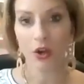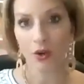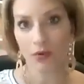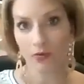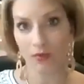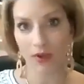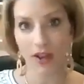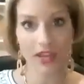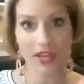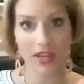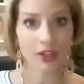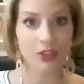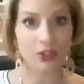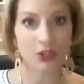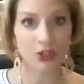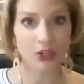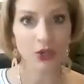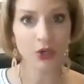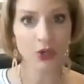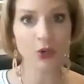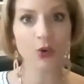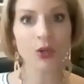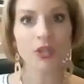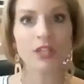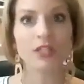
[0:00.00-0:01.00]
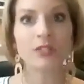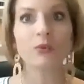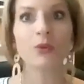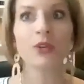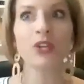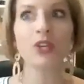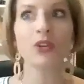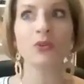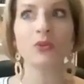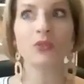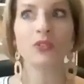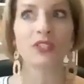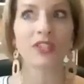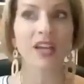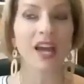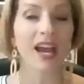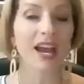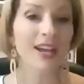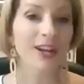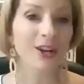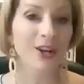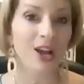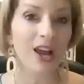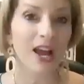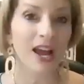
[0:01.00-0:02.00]
or regular turquoise. We use
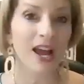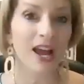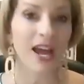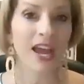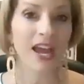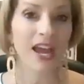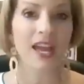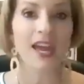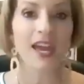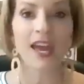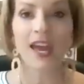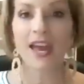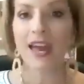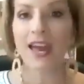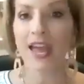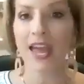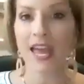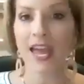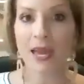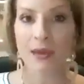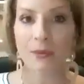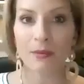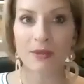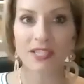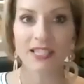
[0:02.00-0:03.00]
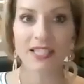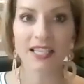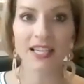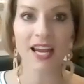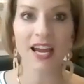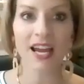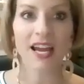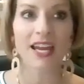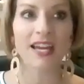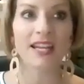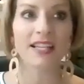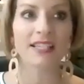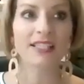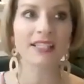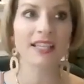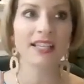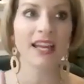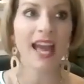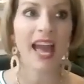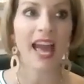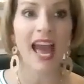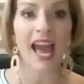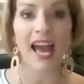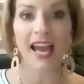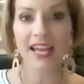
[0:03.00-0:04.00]
tiger eye, amazonite,
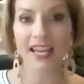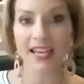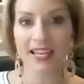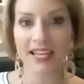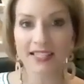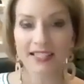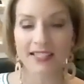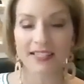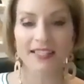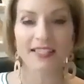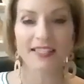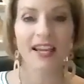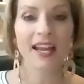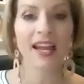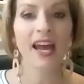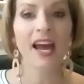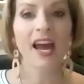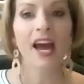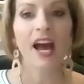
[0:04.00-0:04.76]
agates.